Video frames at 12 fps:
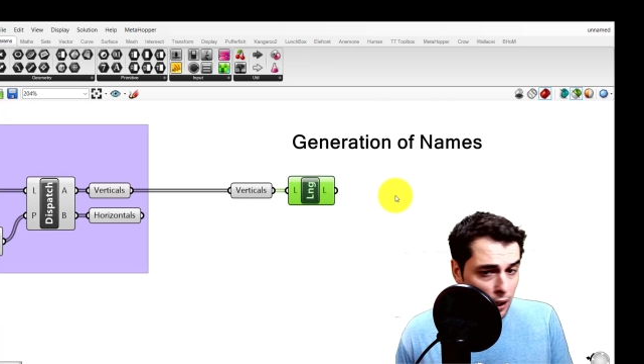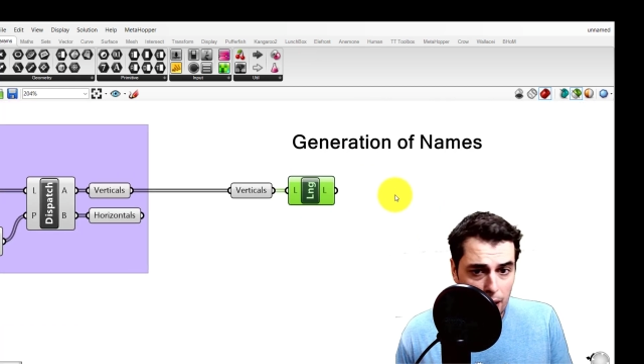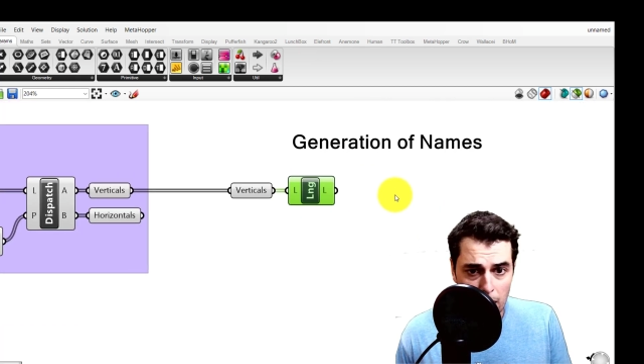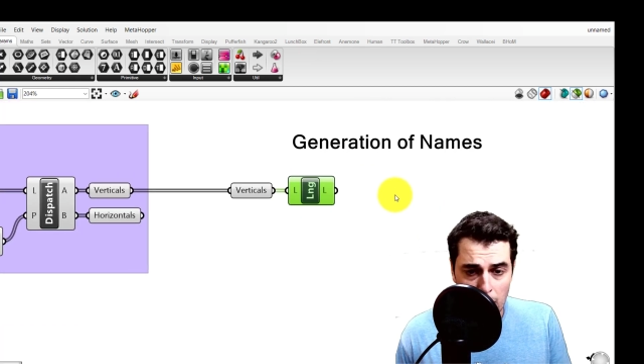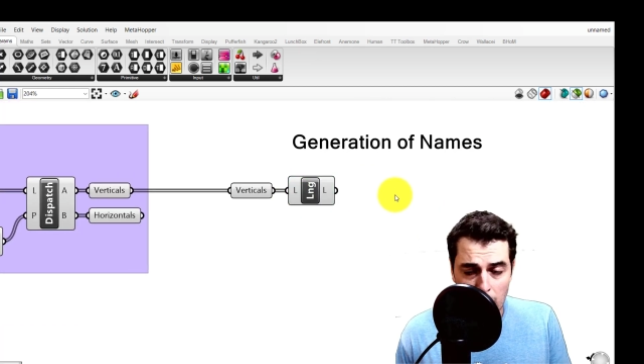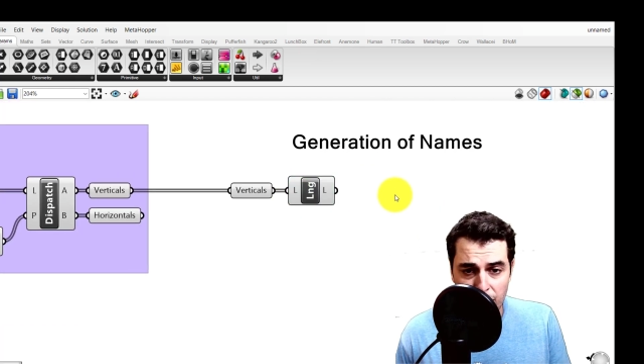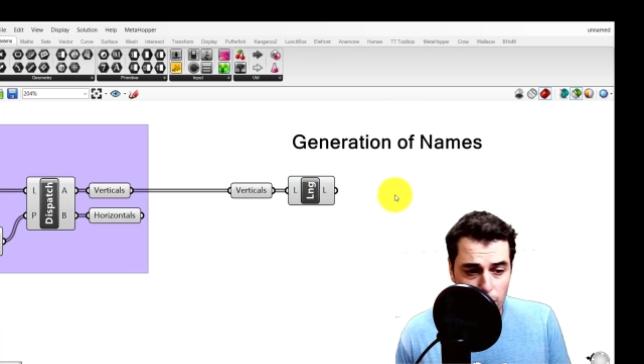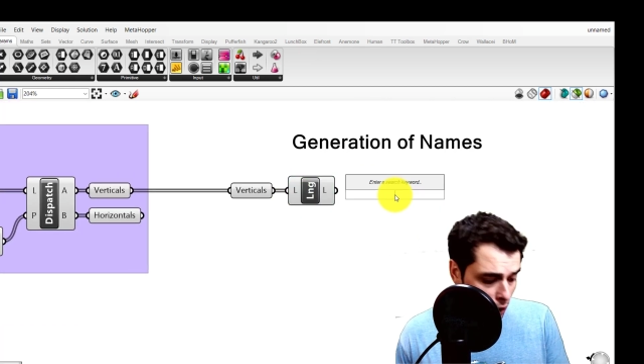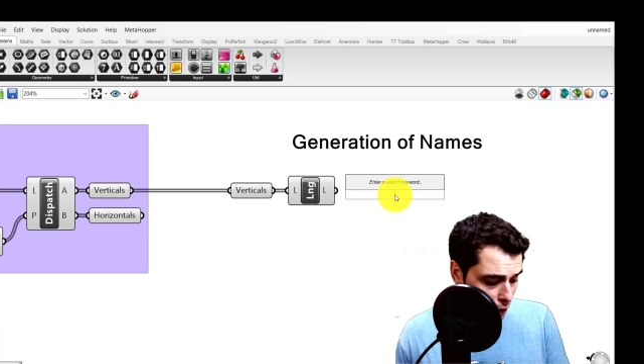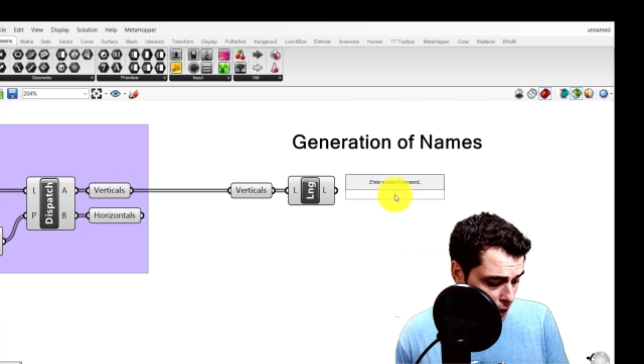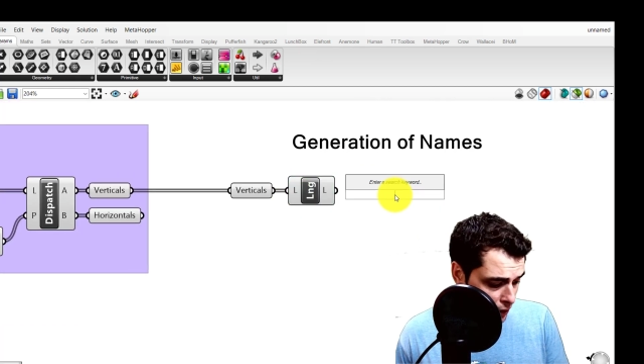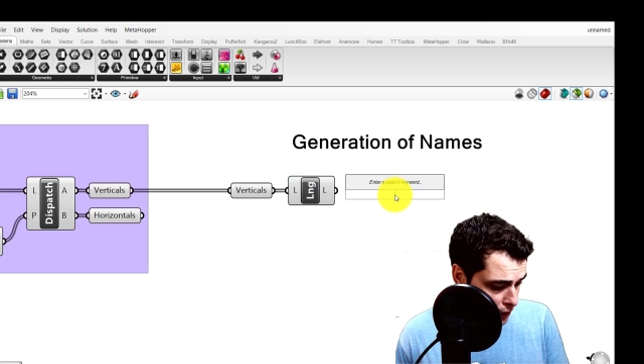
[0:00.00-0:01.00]
And if you
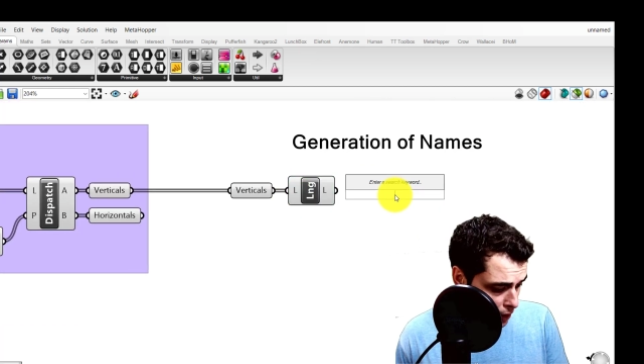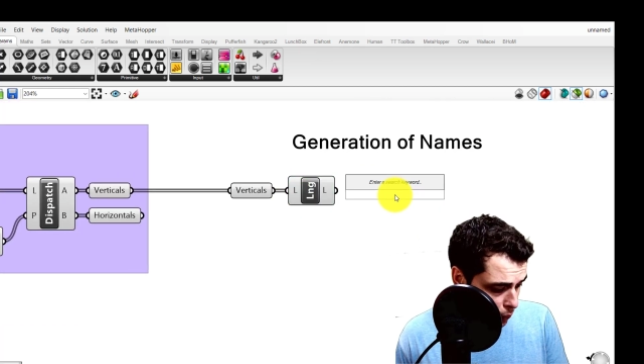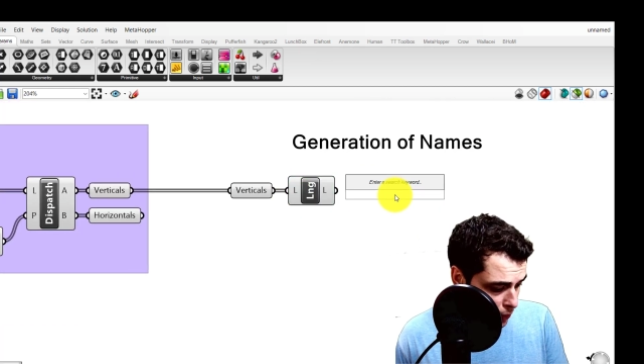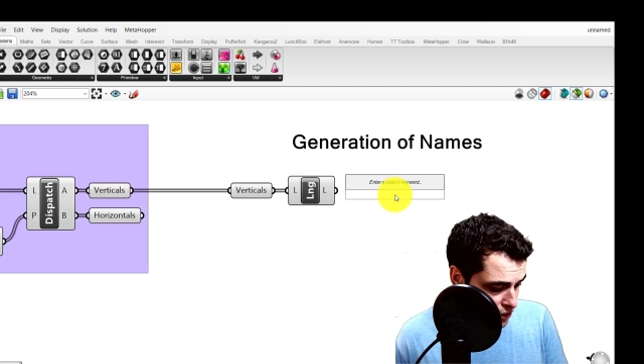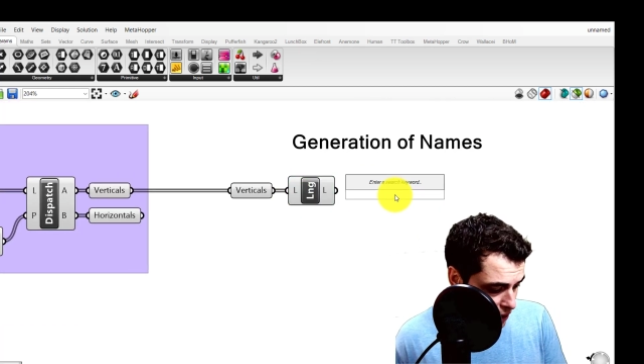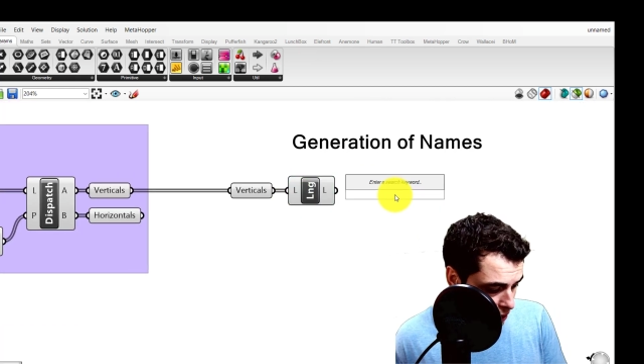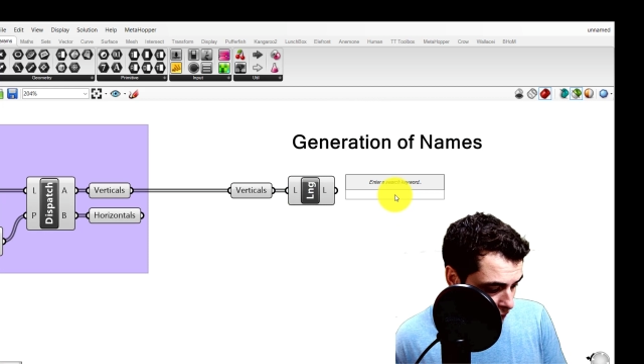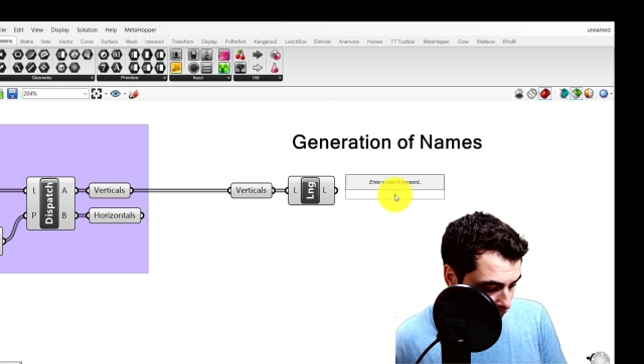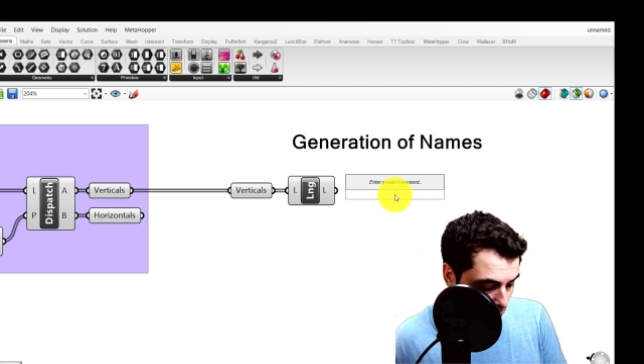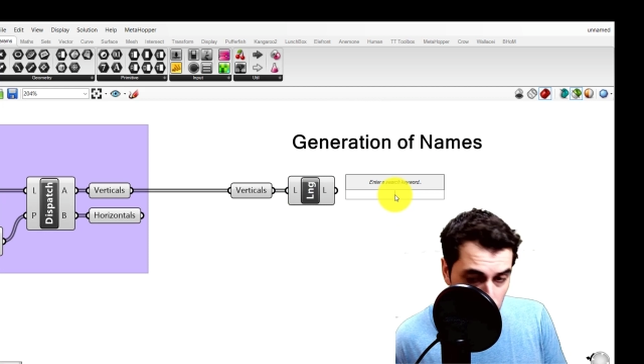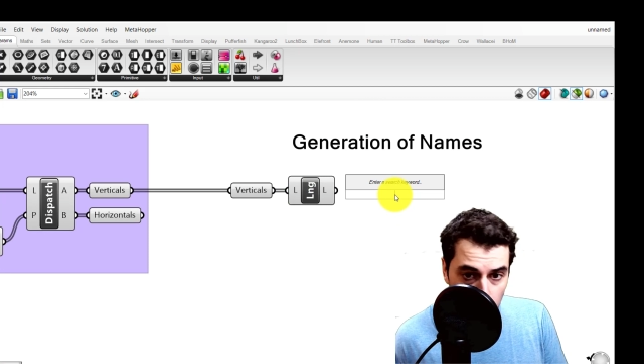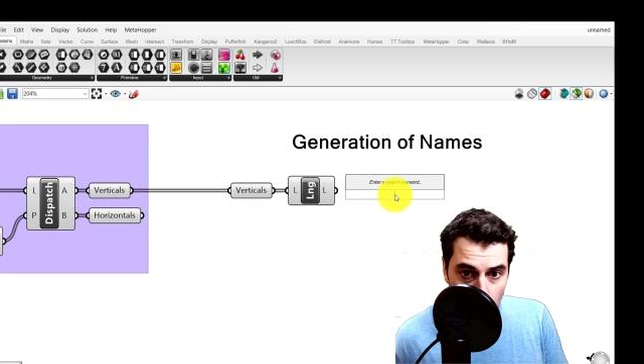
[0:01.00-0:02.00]
know anything, we said the
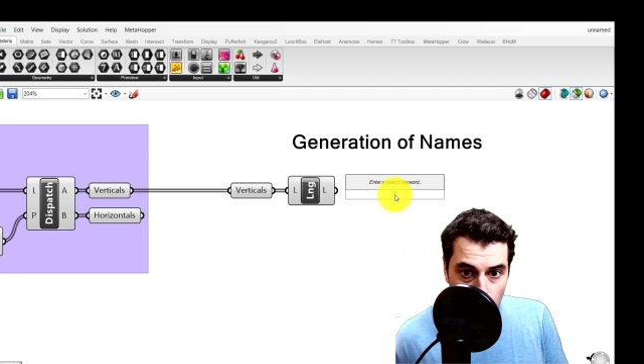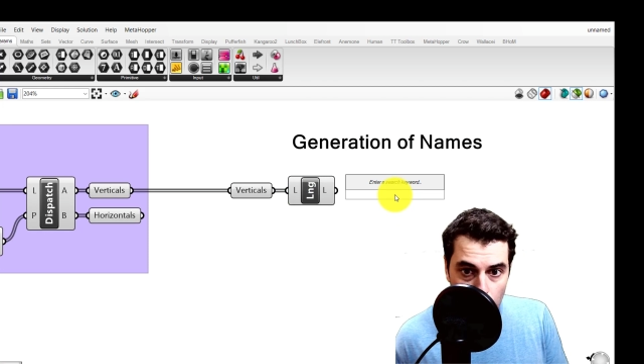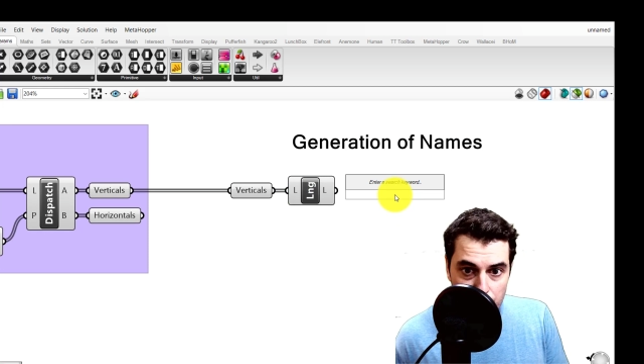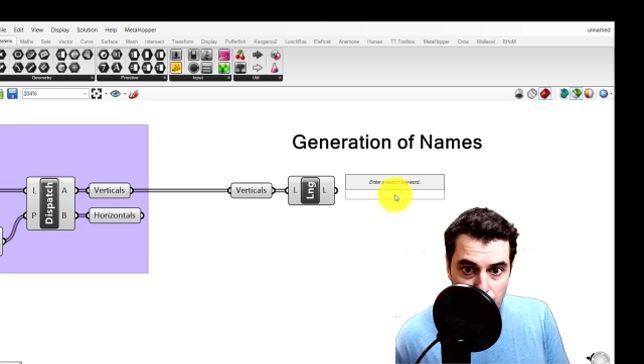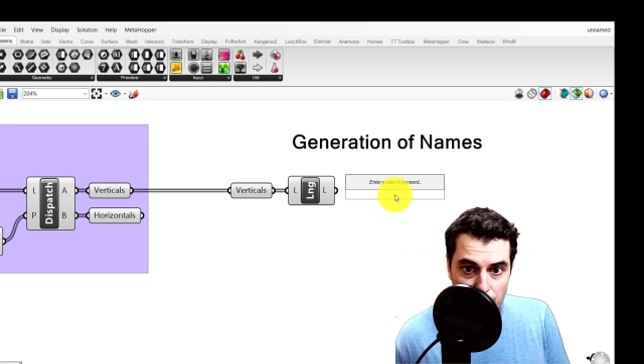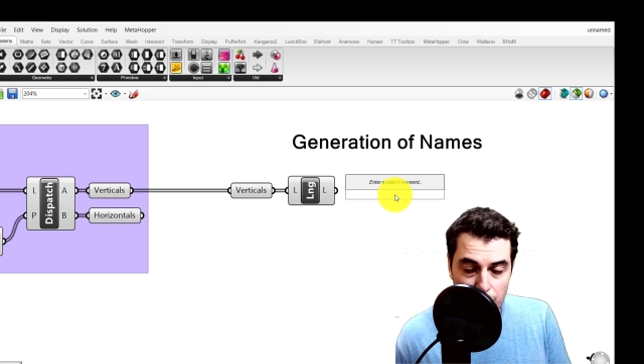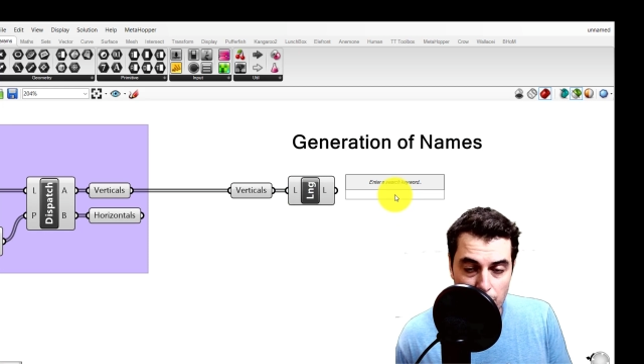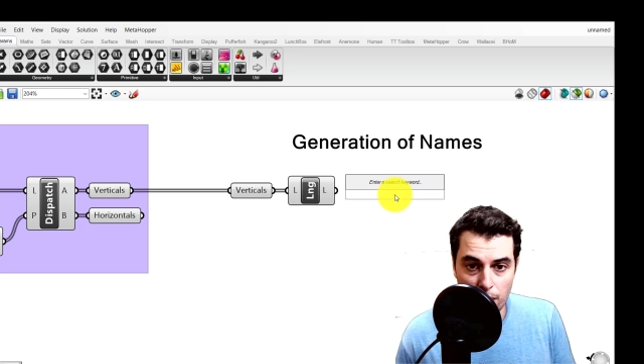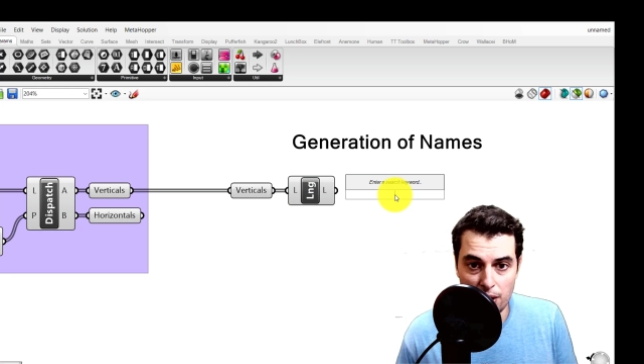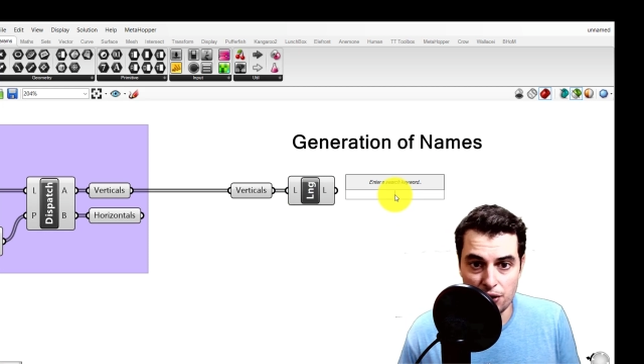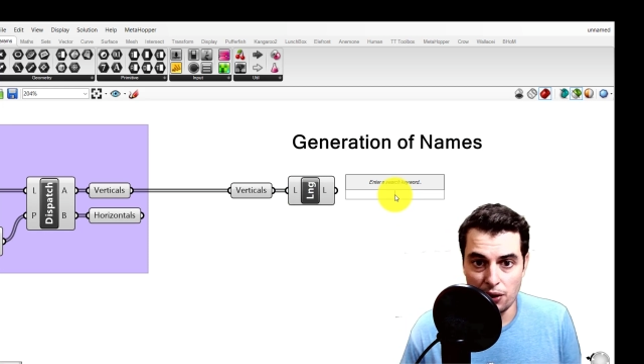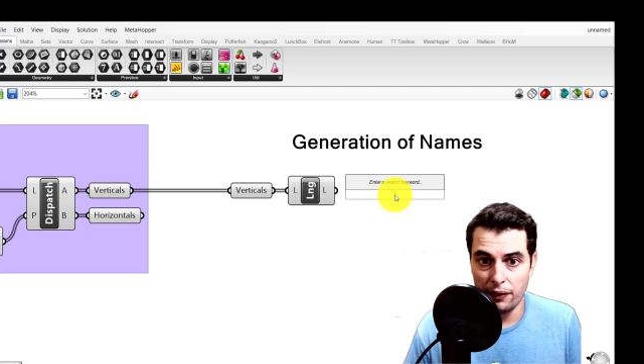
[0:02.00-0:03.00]
first one was a
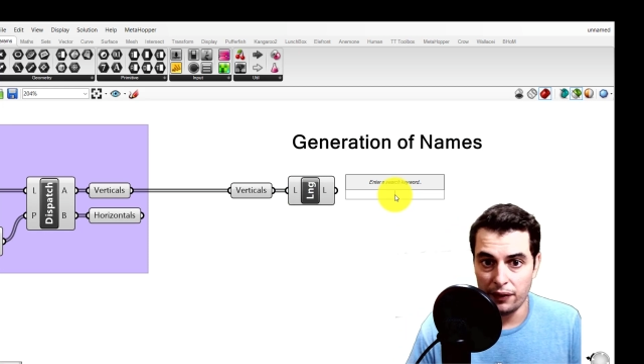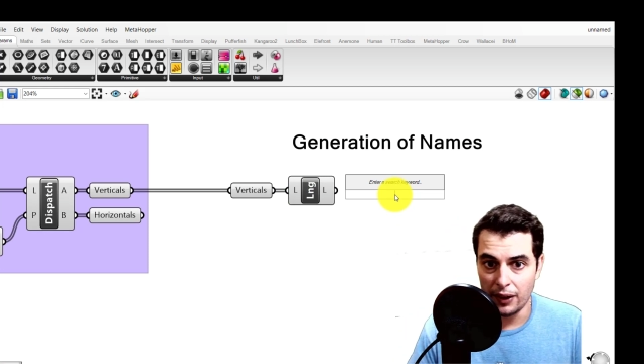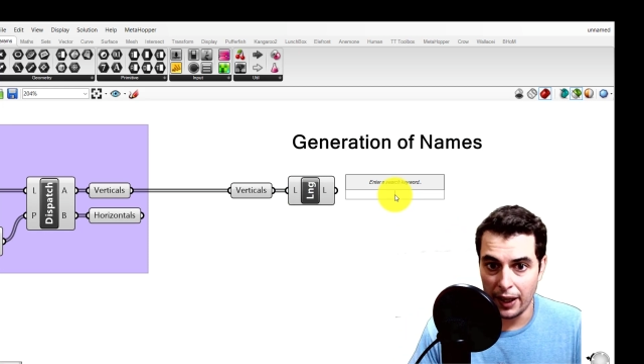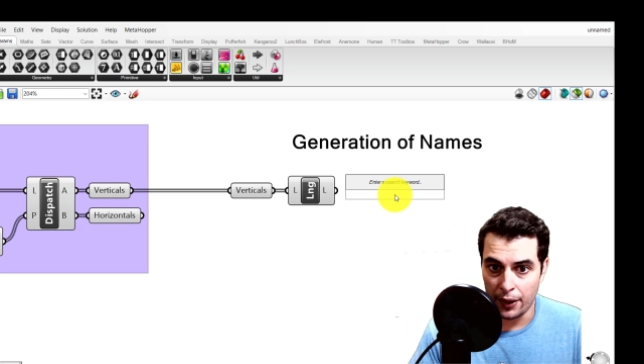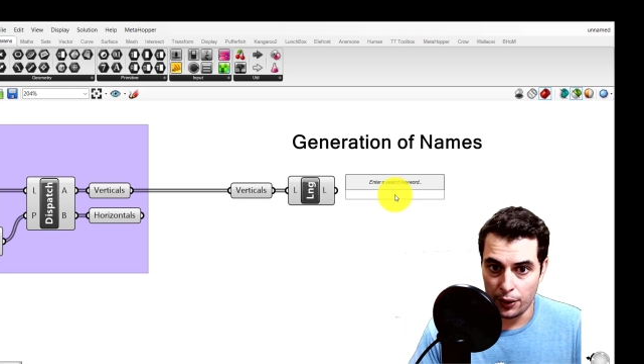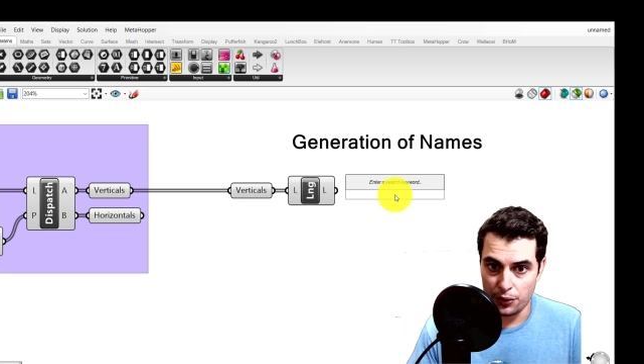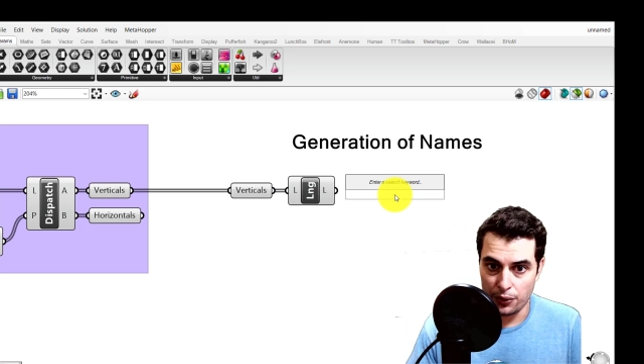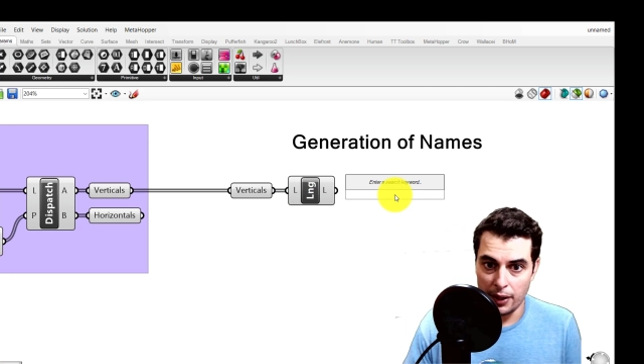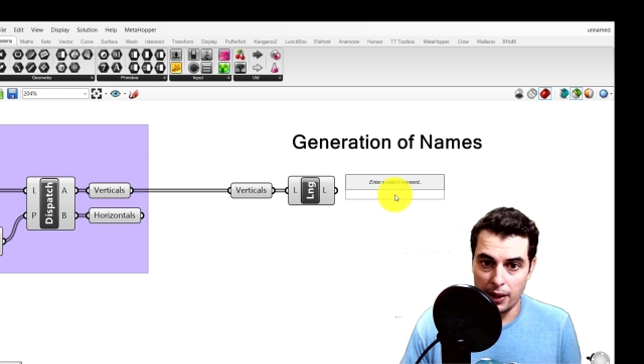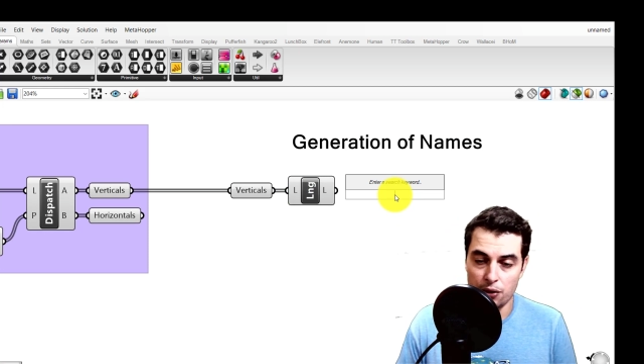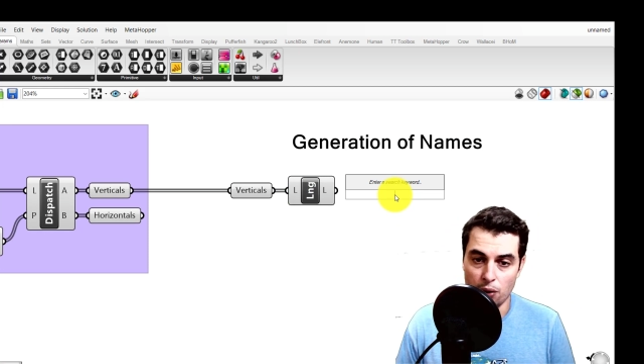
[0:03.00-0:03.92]
series of letters, right?